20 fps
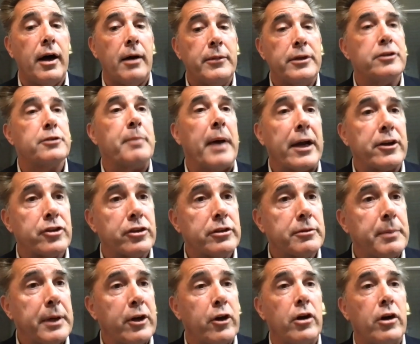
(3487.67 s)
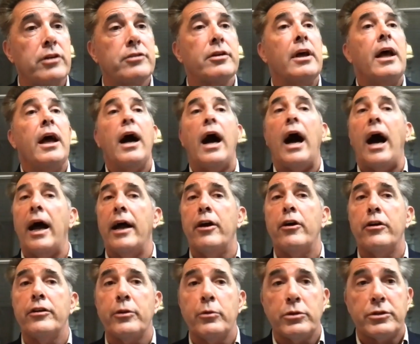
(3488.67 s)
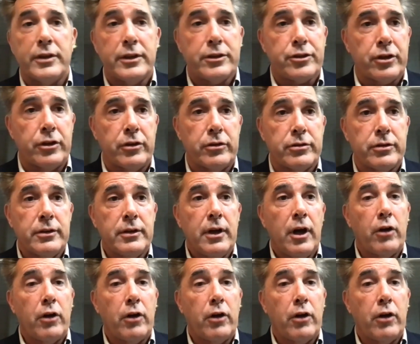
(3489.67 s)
inspections because I heard there was issues.